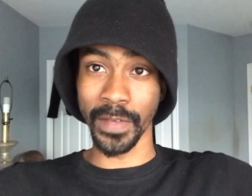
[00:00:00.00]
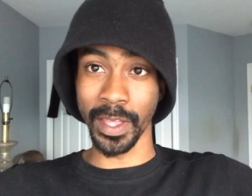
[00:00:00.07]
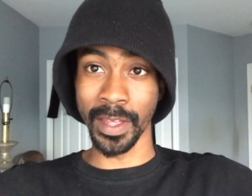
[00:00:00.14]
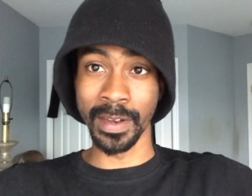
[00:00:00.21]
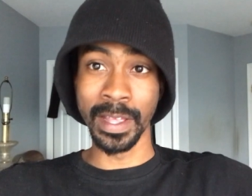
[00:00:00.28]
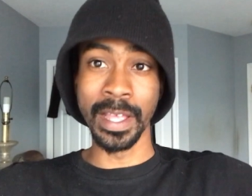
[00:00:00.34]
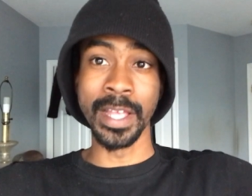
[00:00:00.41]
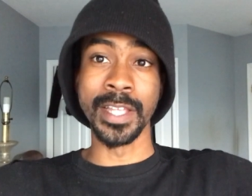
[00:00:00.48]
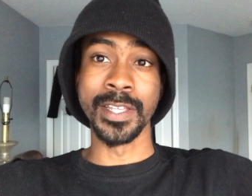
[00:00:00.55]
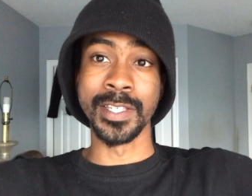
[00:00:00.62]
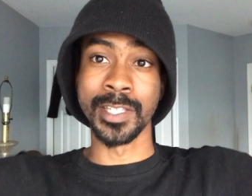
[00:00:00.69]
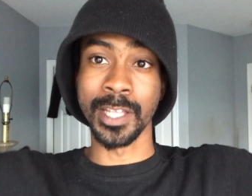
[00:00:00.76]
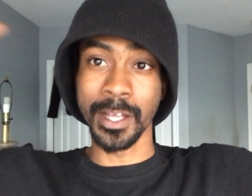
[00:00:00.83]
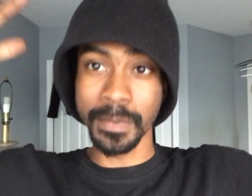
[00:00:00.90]
in,
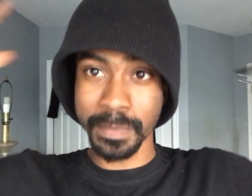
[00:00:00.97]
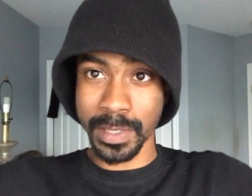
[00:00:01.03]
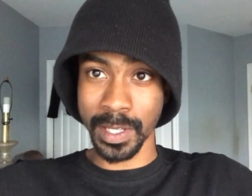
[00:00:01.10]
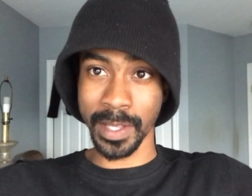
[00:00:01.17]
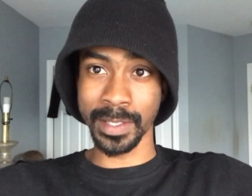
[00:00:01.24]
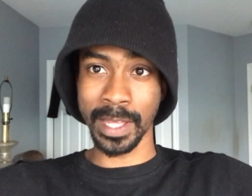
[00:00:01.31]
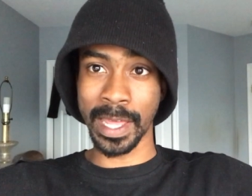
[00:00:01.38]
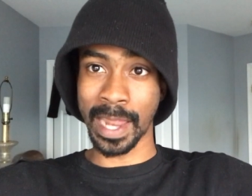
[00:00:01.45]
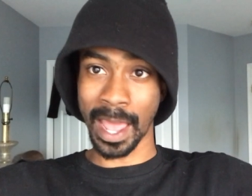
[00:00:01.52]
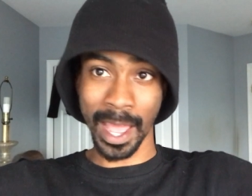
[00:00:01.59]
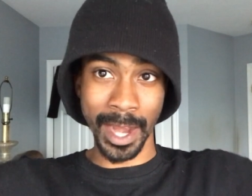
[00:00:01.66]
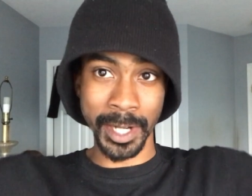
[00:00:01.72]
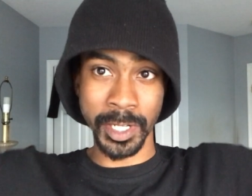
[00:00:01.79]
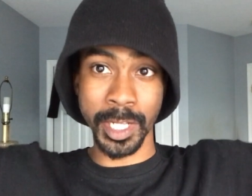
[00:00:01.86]
something that
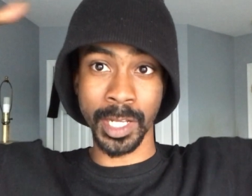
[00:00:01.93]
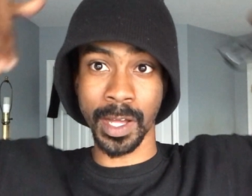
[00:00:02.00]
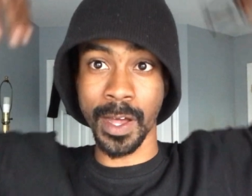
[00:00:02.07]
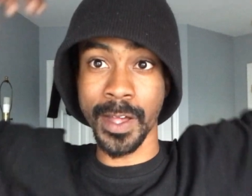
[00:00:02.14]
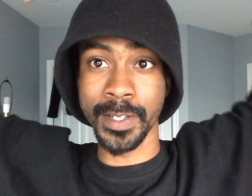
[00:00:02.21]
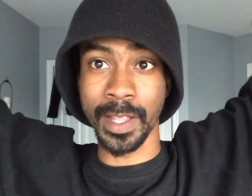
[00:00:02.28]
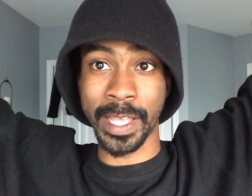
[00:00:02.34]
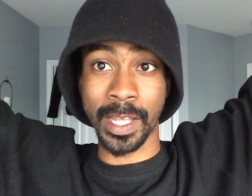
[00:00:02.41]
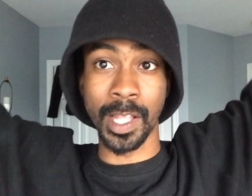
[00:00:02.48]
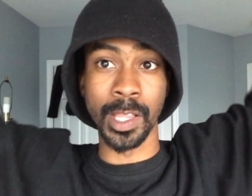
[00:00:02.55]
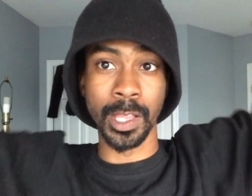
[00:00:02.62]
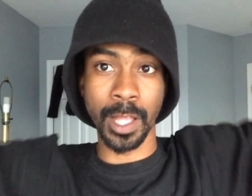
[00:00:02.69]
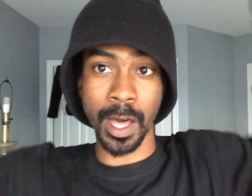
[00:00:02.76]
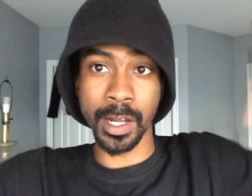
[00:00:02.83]
actually caused like a
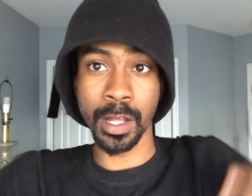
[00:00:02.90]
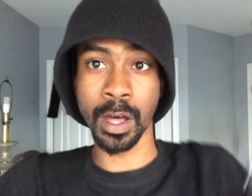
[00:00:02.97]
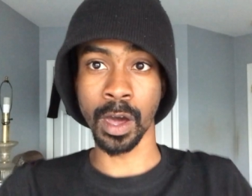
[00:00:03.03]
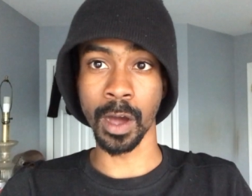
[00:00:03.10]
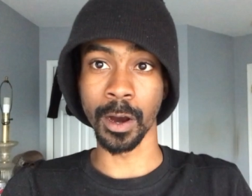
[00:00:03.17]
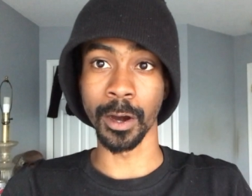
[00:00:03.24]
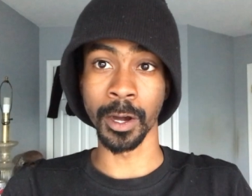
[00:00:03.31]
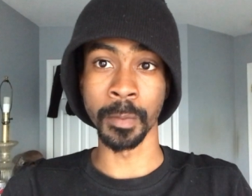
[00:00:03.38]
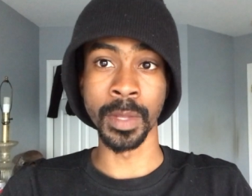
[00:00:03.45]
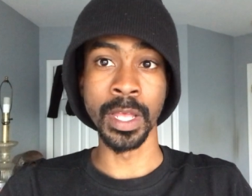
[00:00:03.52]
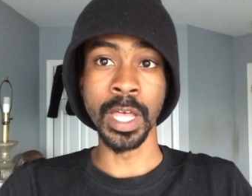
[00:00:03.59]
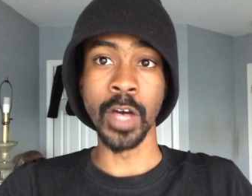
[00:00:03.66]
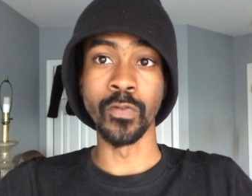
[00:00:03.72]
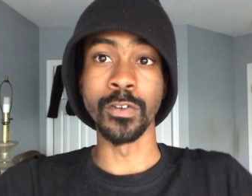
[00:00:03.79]
lot of harm
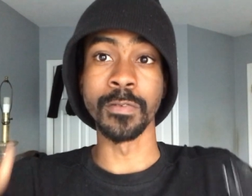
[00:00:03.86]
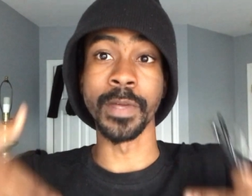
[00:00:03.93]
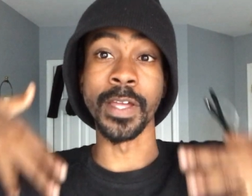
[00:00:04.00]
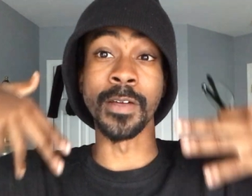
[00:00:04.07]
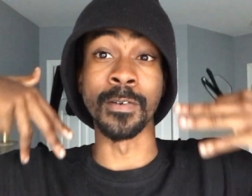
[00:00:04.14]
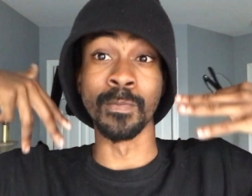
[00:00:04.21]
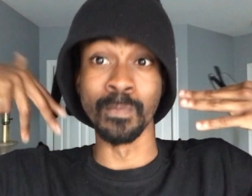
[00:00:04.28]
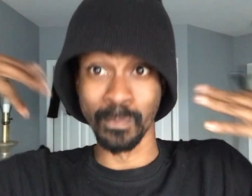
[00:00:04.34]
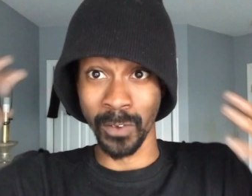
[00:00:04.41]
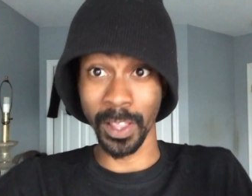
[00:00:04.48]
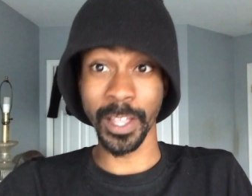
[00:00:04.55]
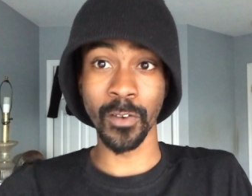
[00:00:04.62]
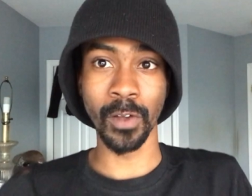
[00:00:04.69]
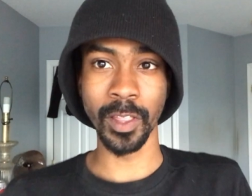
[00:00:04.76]
will be
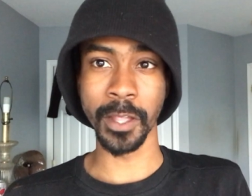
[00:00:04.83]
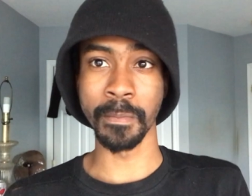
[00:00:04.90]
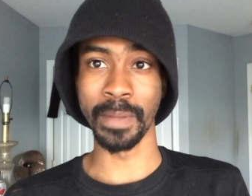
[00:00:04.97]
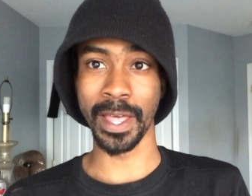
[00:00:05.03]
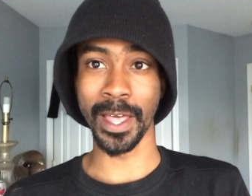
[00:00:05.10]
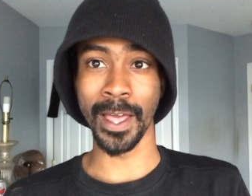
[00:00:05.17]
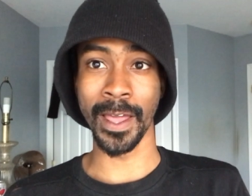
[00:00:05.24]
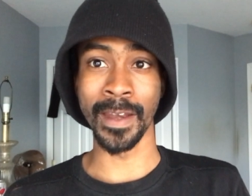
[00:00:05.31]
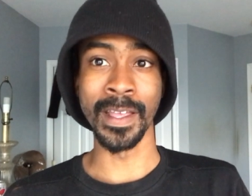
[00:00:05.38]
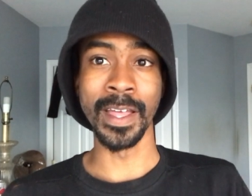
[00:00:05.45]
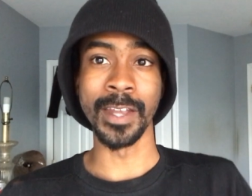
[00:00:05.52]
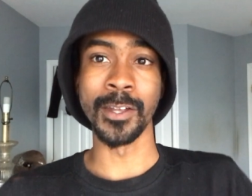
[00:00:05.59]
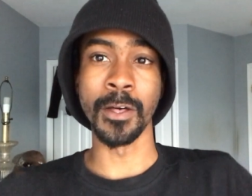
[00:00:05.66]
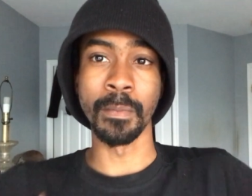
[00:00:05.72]
really, really bad
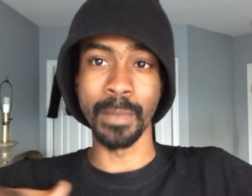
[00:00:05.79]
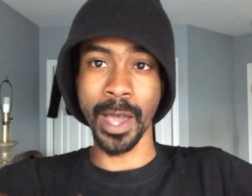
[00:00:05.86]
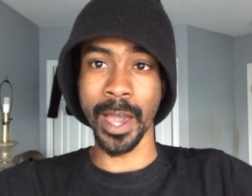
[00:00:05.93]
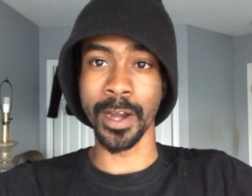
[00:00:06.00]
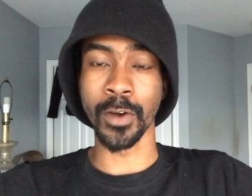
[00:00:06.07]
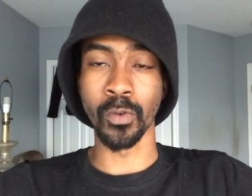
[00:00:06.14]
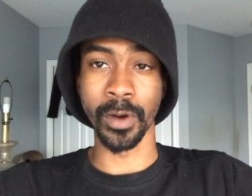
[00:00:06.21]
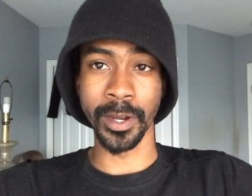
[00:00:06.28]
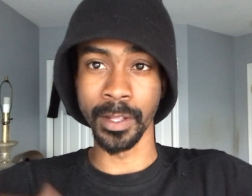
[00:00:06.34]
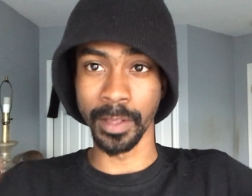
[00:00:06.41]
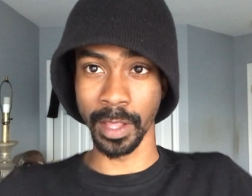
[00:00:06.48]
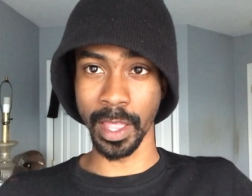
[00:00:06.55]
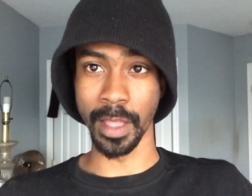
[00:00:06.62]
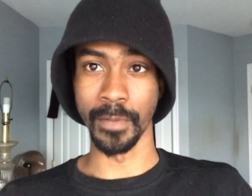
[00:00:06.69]
no matter where you
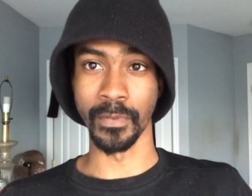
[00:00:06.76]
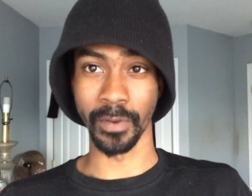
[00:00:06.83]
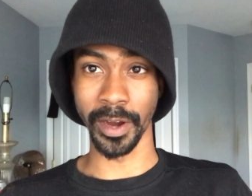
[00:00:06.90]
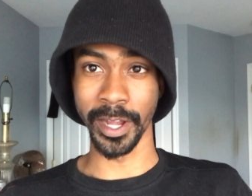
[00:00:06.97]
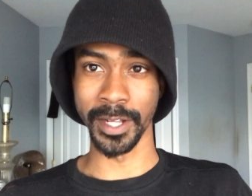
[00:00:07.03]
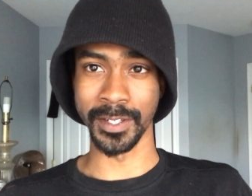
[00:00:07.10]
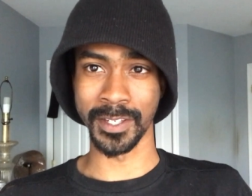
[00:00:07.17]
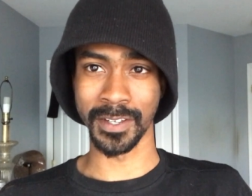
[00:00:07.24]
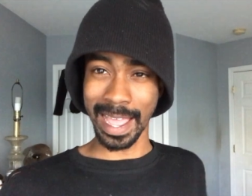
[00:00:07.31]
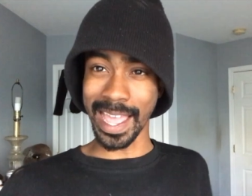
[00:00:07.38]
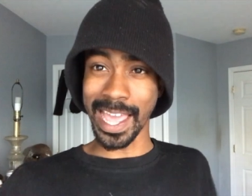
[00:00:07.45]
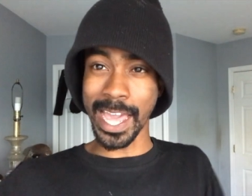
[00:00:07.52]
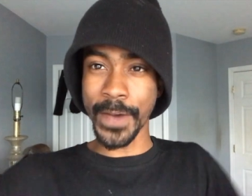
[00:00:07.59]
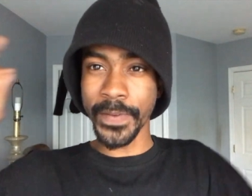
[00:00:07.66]
live, right?
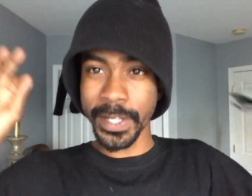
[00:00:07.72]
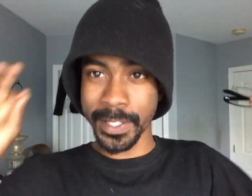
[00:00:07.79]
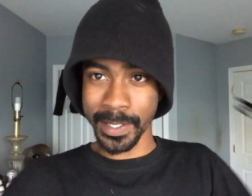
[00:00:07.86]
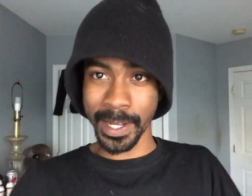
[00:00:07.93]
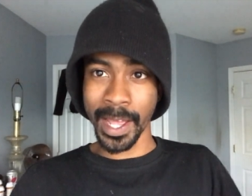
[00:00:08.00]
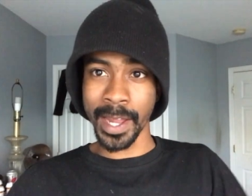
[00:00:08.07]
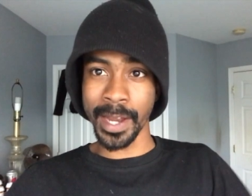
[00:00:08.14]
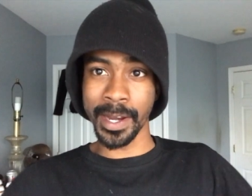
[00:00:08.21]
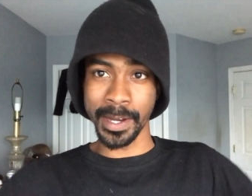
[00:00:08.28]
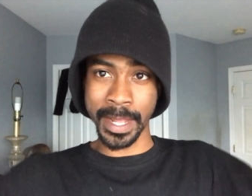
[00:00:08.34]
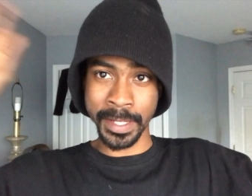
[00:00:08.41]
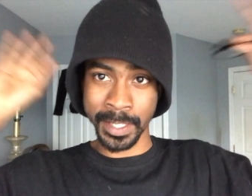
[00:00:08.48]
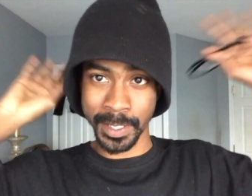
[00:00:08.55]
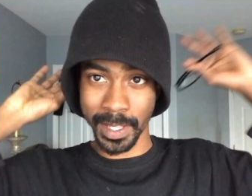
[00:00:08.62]
If we do not
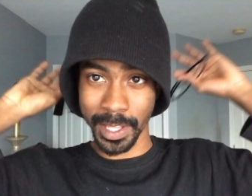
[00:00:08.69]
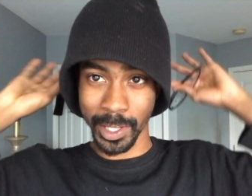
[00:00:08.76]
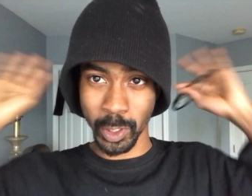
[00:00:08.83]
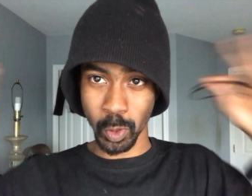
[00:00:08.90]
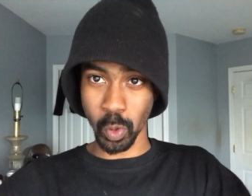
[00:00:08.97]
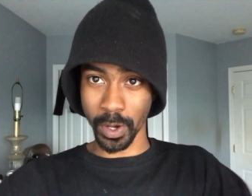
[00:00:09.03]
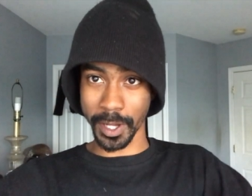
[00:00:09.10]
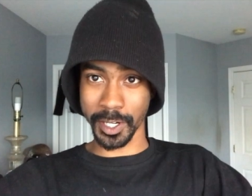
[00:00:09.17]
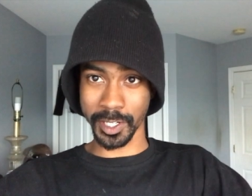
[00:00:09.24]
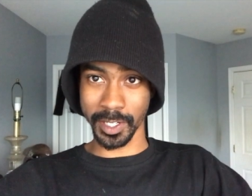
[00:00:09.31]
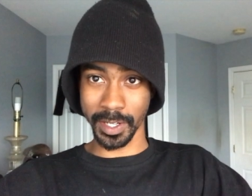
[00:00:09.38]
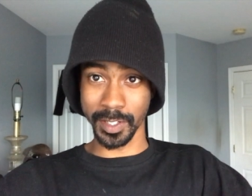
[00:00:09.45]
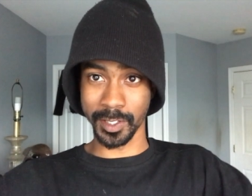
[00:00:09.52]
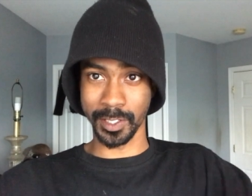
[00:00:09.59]
necessarily
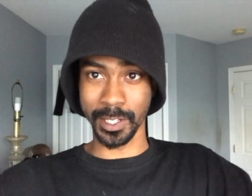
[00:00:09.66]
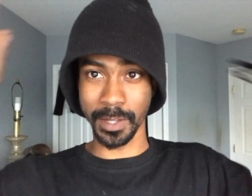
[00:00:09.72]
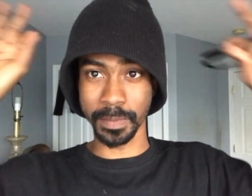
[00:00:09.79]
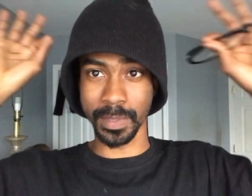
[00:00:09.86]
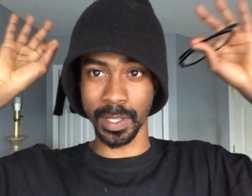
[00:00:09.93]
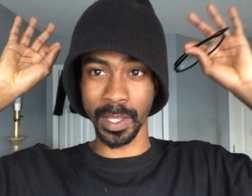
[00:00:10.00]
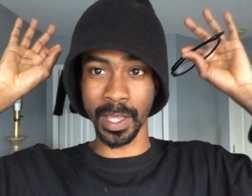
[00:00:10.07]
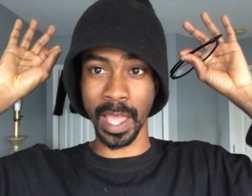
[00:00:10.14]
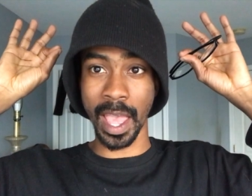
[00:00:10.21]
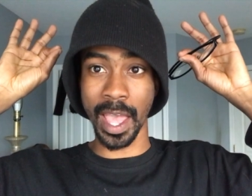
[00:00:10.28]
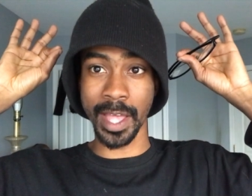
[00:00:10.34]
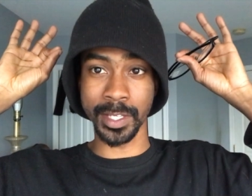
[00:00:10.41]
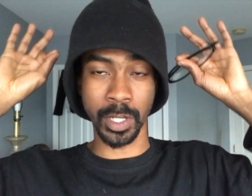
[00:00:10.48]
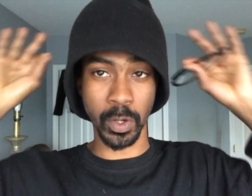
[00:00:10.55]
question something
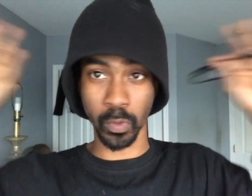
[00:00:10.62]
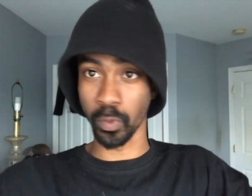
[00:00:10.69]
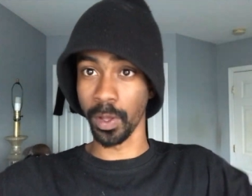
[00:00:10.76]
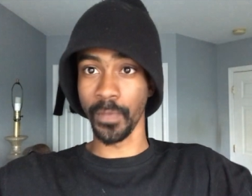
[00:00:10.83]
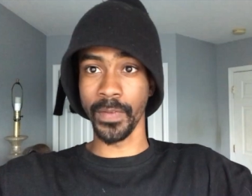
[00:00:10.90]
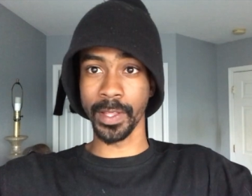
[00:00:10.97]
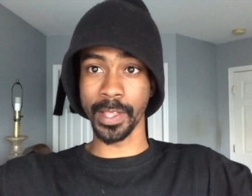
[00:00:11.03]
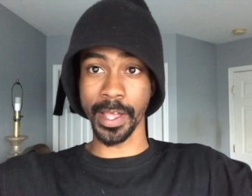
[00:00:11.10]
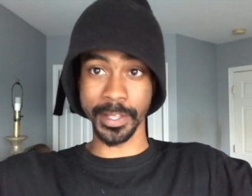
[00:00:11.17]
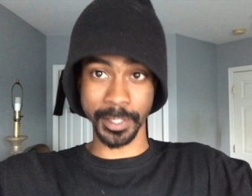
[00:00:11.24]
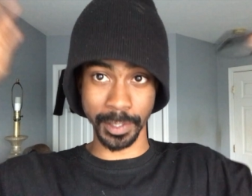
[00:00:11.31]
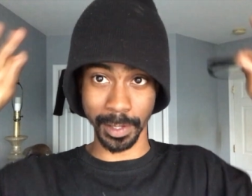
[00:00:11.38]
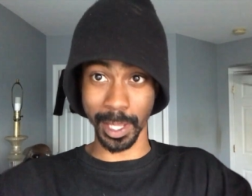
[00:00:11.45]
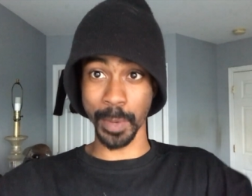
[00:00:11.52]
as horrific like
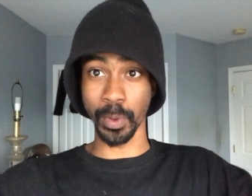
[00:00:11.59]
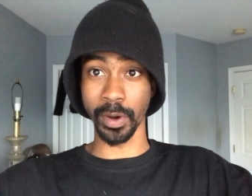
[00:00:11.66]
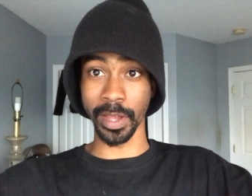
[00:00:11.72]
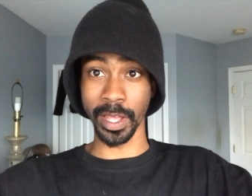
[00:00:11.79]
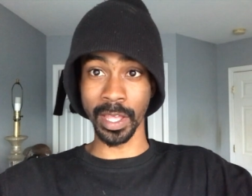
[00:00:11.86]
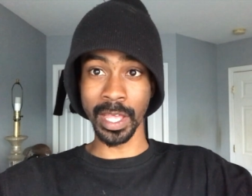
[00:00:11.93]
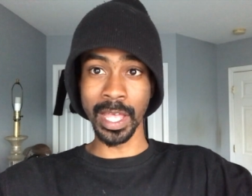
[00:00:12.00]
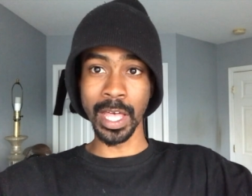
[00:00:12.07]
slavery,